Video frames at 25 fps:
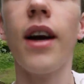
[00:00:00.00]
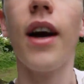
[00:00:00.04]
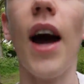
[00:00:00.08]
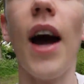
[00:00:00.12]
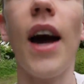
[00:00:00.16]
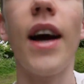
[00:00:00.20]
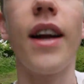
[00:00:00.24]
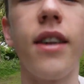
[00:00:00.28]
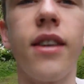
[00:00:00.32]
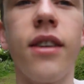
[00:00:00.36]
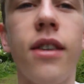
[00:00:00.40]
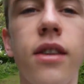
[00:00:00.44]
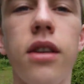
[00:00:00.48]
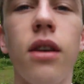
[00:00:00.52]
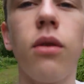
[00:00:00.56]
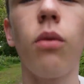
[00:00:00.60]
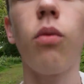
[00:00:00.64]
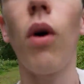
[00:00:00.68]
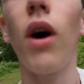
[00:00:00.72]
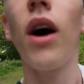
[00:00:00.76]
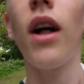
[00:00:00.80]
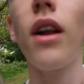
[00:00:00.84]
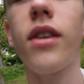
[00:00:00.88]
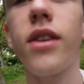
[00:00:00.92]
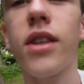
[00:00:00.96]
and
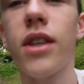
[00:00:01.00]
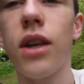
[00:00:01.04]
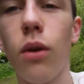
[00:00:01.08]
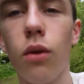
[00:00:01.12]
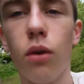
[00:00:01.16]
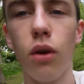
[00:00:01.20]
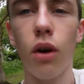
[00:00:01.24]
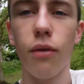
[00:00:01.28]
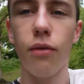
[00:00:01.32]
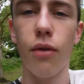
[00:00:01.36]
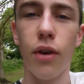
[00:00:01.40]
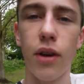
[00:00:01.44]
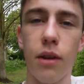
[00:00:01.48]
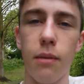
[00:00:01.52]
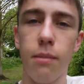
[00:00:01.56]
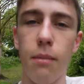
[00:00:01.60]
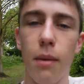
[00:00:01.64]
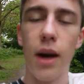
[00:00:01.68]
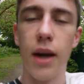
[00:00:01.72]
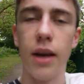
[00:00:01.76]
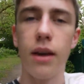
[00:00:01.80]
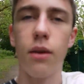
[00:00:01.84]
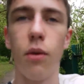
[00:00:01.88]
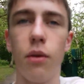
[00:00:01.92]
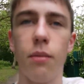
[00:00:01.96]
while still covering the
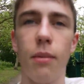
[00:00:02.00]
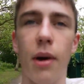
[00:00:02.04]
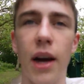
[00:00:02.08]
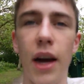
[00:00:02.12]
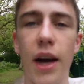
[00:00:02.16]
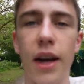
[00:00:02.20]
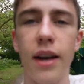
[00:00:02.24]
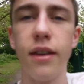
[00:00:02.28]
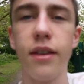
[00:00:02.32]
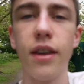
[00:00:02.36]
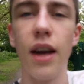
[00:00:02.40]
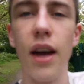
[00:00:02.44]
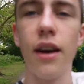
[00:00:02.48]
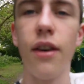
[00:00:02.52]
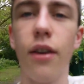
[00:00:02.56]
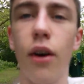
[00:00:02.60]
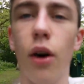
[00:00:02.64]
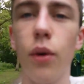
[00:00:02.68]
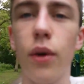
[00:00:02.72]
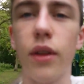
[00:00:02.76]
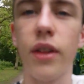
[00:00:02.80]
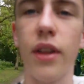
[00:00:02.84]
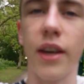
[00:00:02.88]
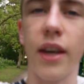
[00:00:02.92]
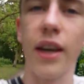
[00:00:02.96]
mic with my hand and
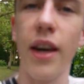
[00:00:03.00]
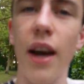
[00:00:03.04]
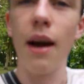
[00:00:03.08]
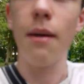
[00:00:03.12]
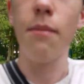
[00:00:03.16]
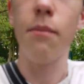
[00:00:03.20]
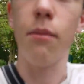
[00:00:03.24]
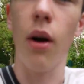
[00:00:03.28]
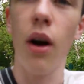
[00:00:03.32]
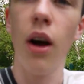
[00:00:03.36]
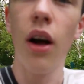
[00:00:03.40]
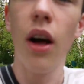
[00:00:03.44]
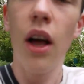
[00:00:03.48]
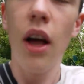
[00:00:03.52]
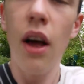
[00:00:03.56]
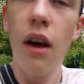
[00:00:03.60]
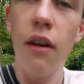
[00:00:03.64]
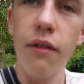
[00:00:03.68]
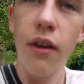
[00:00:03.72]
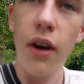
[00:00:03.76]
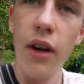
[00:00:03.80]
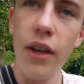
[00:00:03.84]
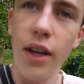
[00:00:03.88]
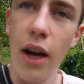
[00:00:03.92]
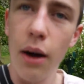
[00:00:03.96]
holding the camera,
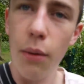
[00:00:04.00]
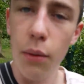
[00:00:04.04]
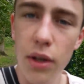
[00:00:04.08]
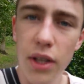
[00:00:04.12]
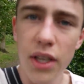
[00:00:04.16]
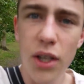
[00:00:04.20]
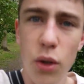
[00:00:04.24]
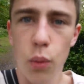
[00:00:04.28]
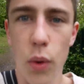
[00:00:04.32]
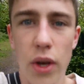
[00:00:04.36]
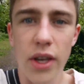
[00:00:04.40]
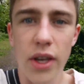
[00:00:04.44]
find out what this